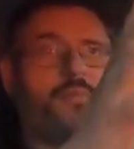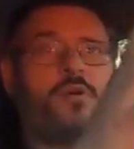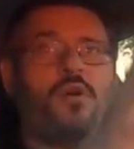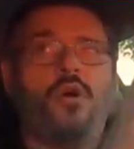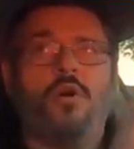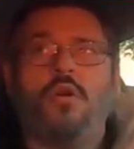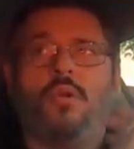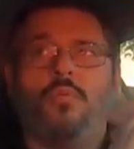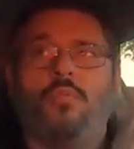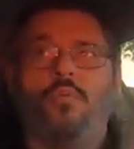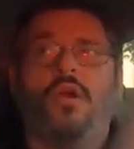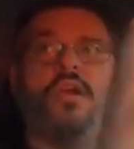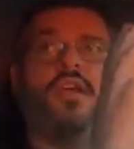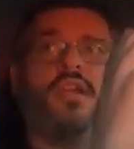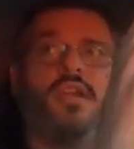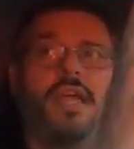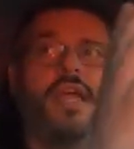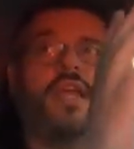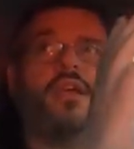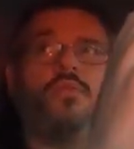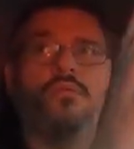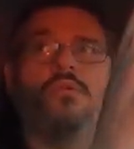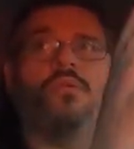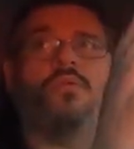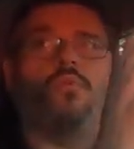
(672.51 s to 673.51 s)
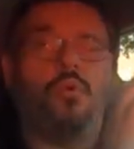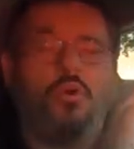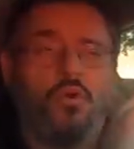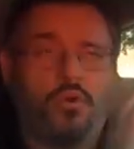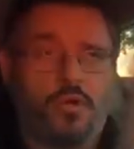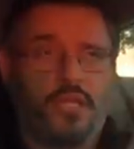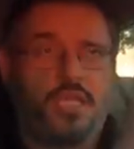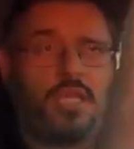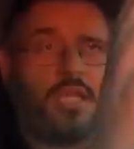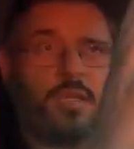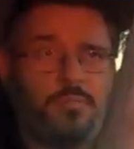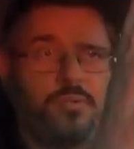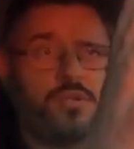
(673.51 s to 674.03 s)
keep going. We're going to get a
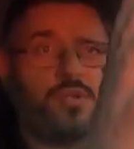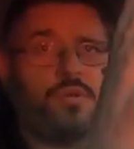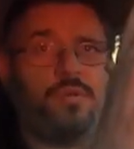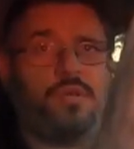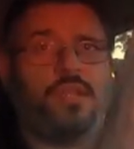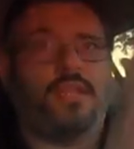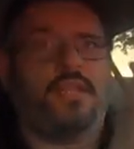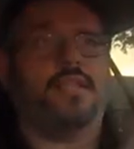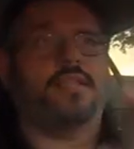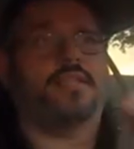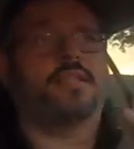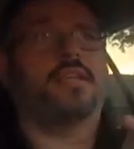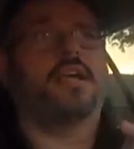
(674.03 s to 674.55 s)
reward. Keep doing